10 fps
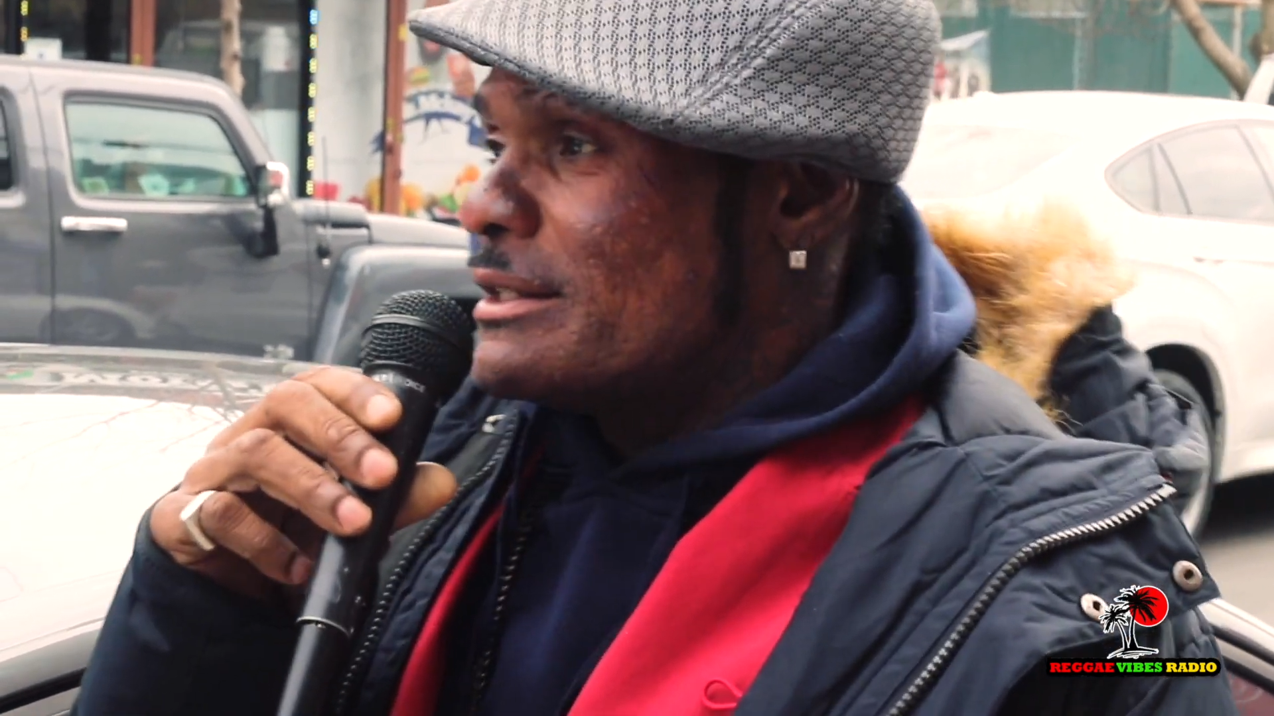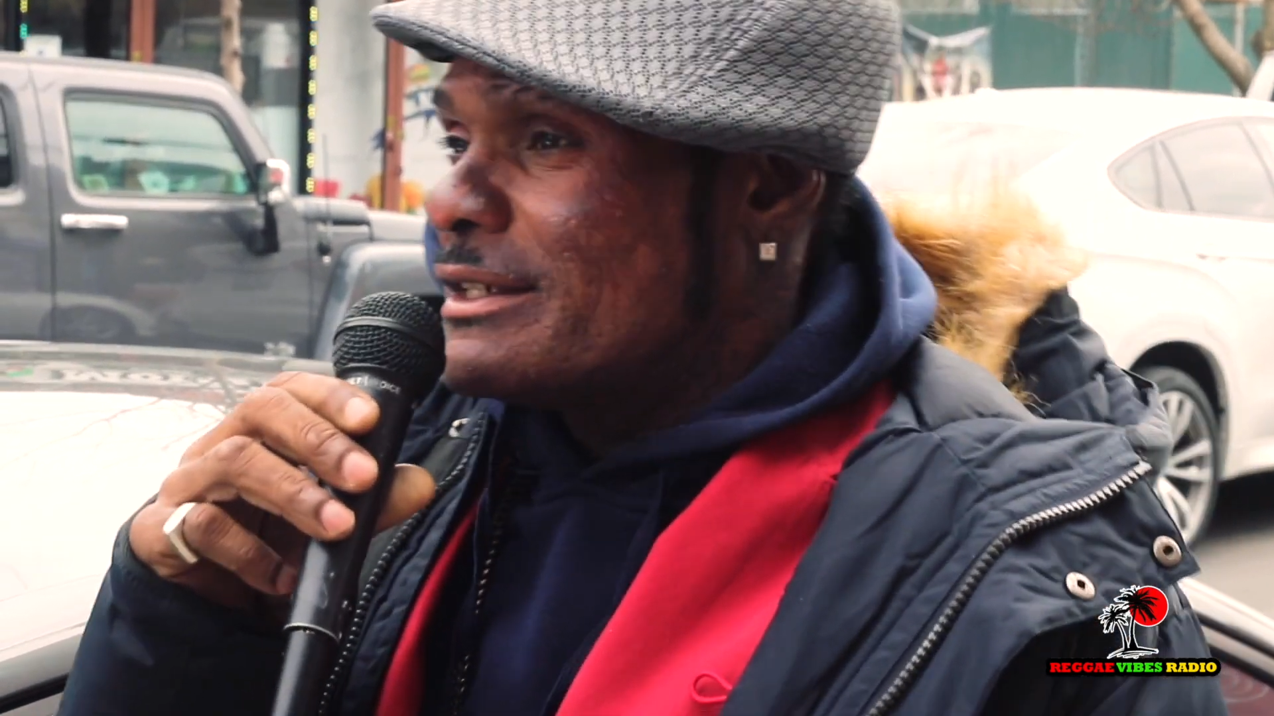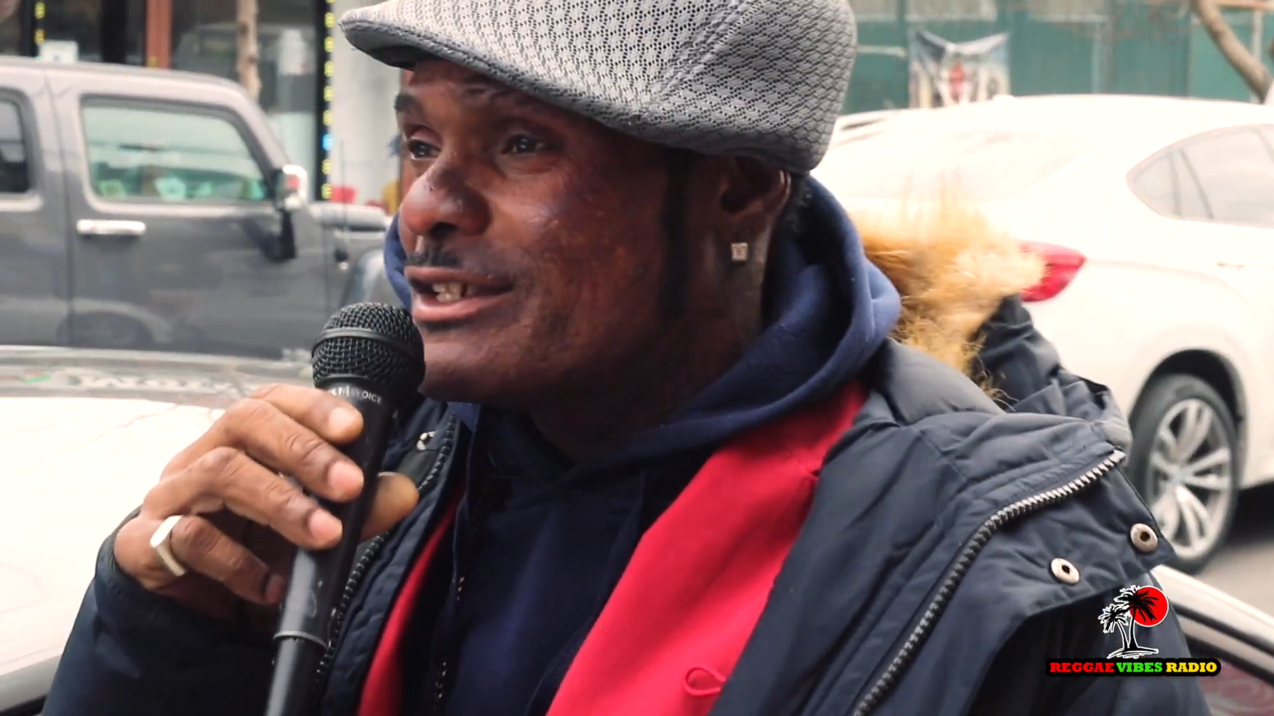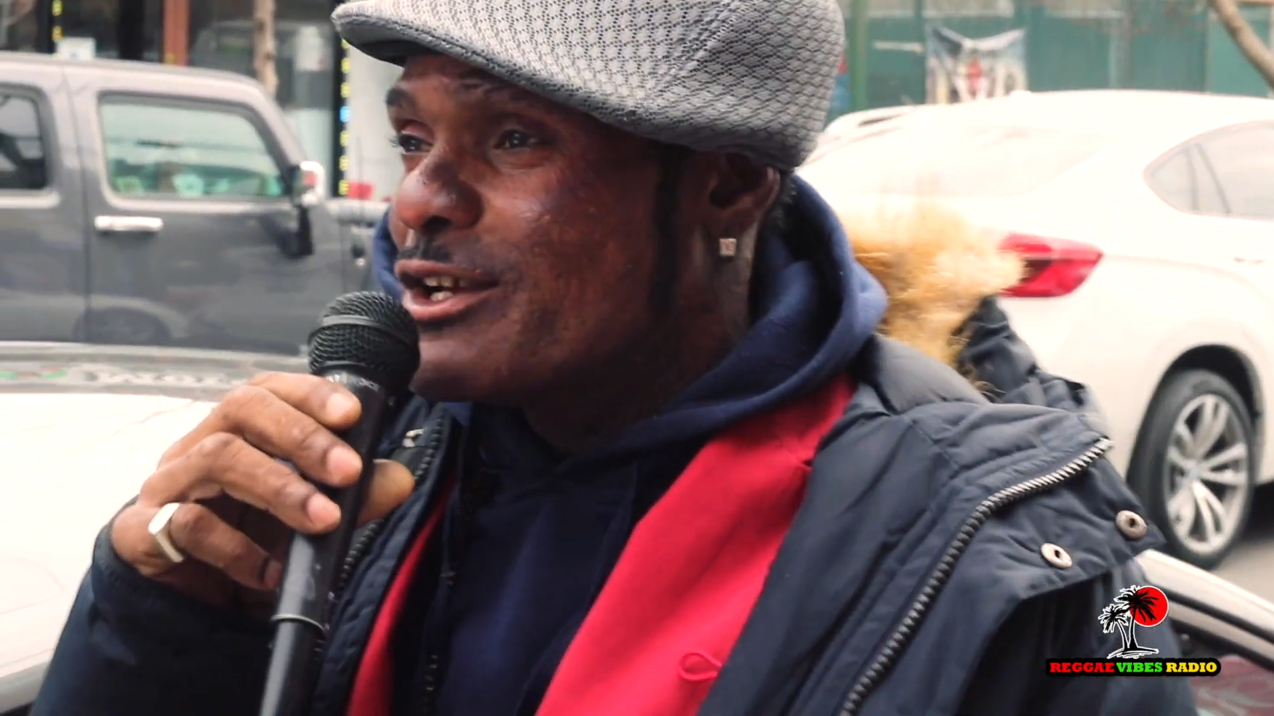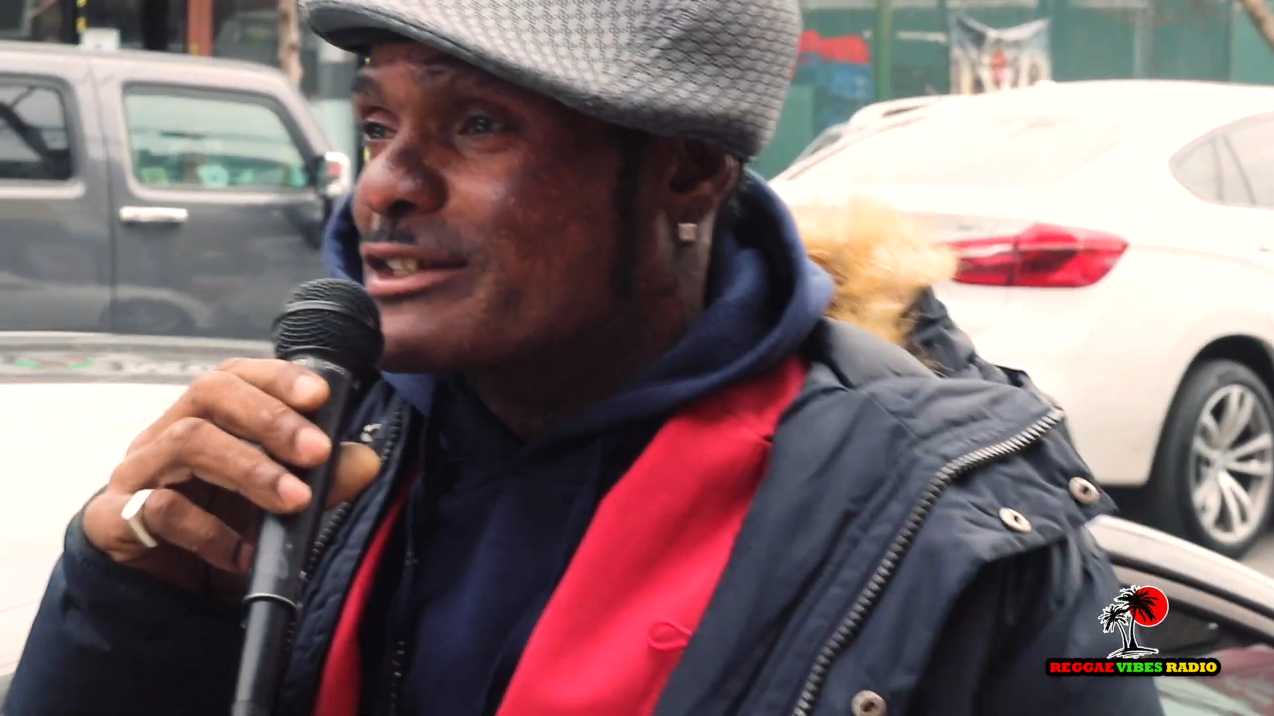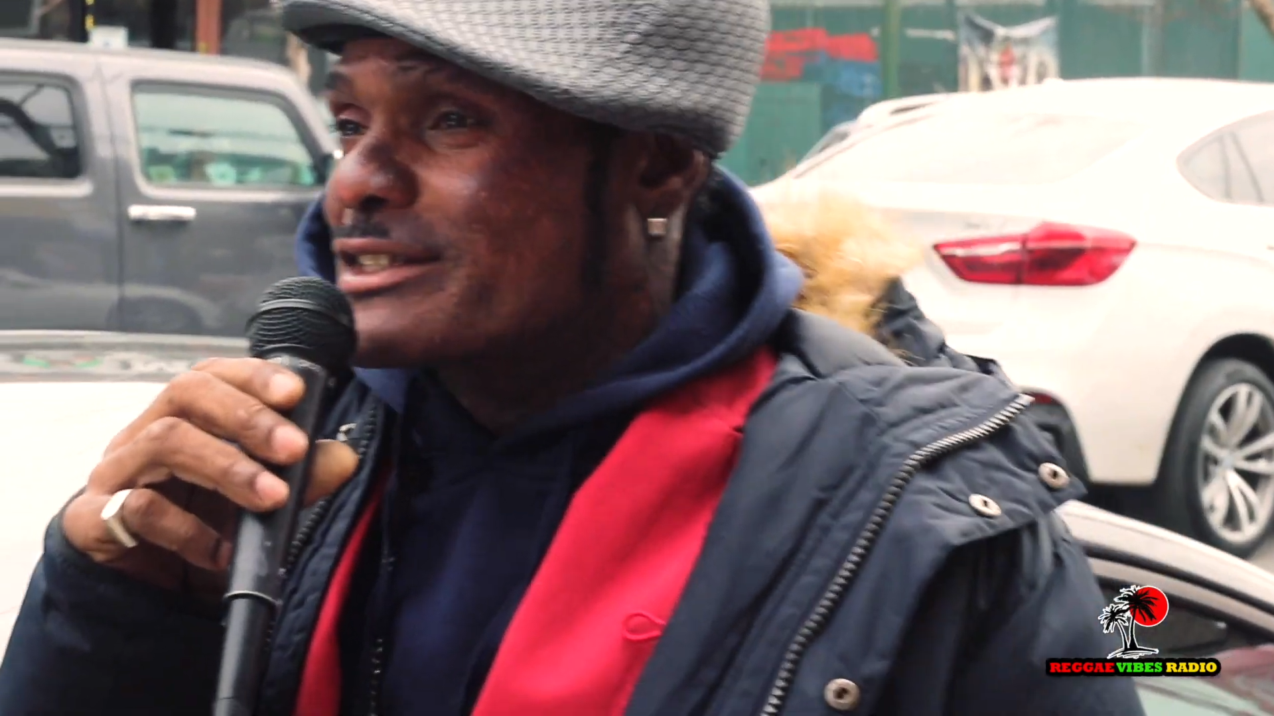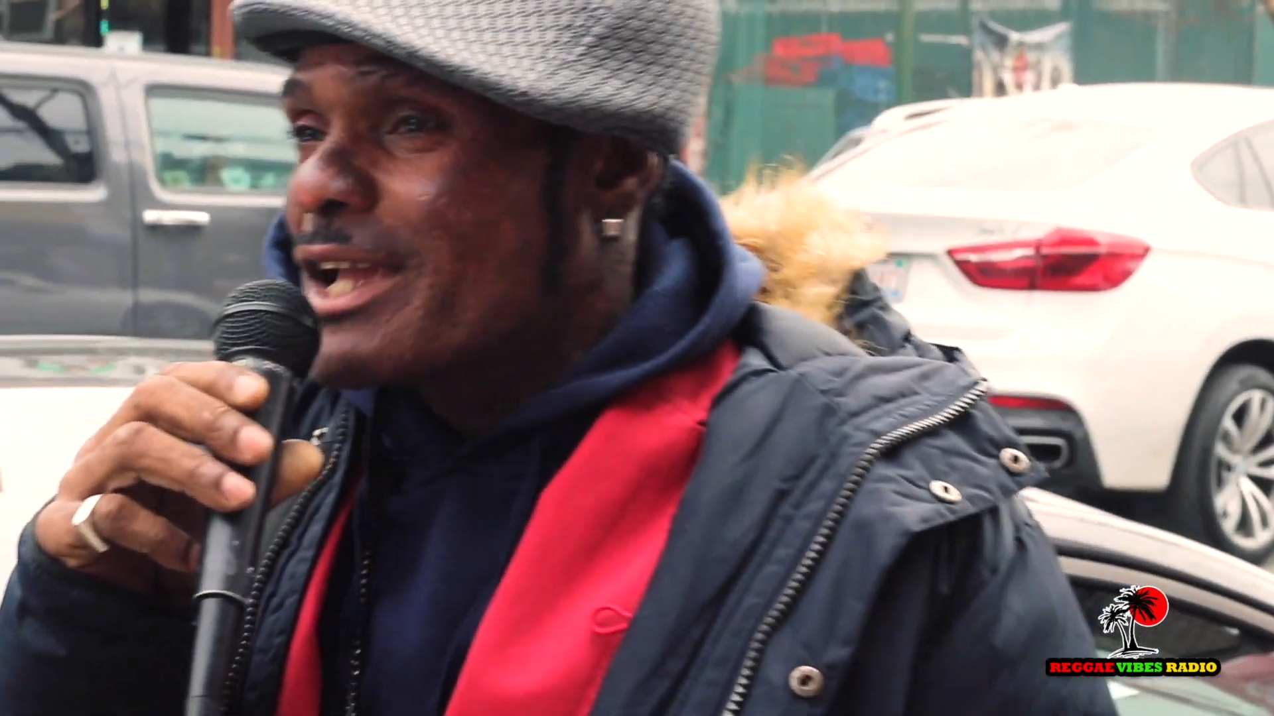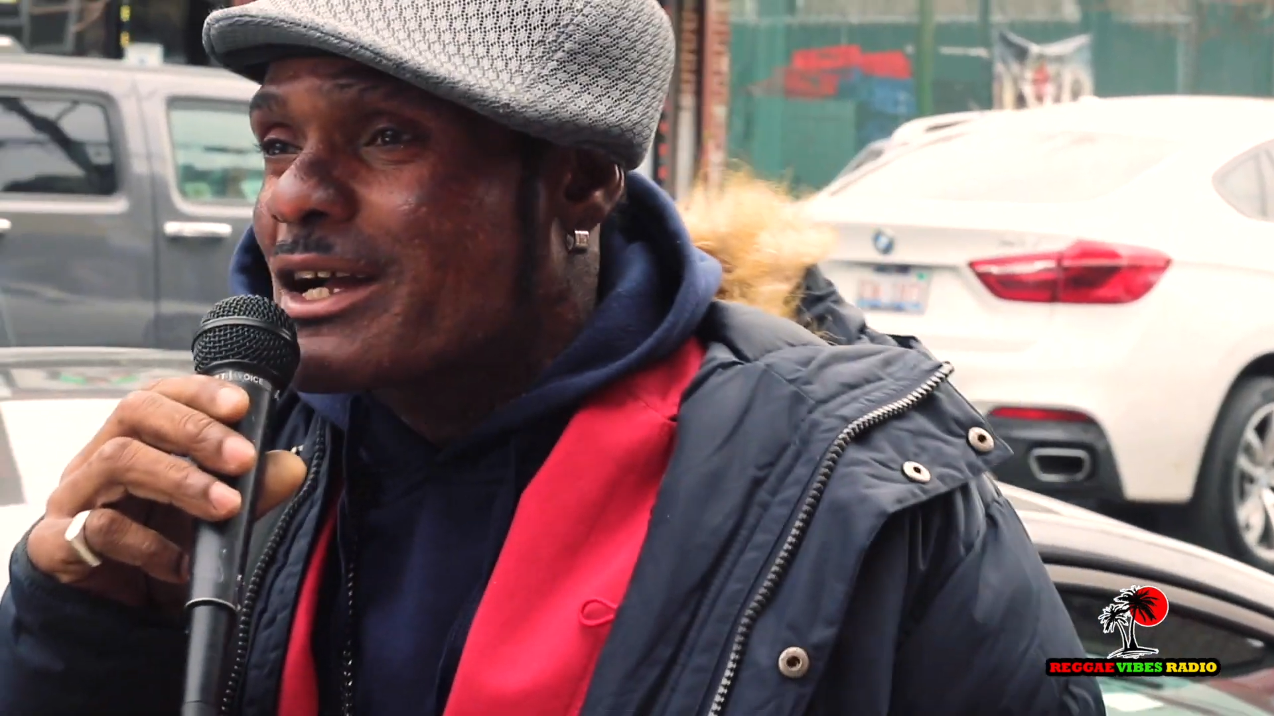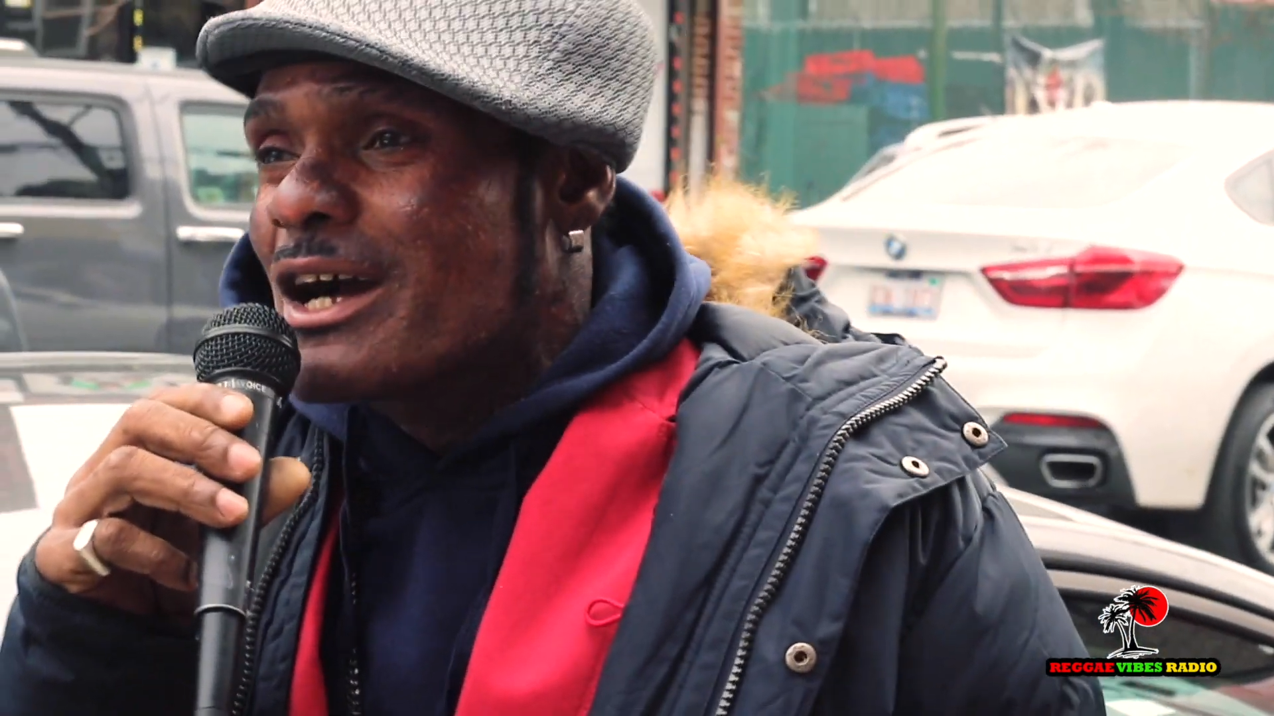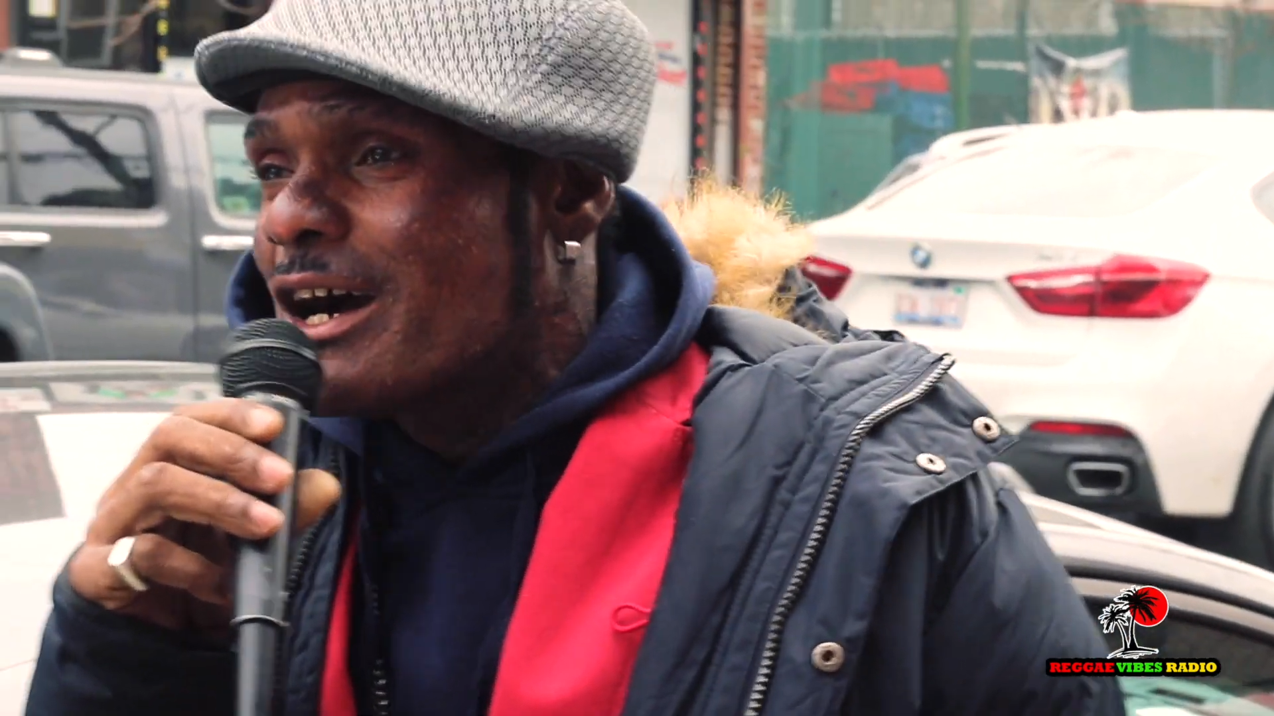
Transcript: it just take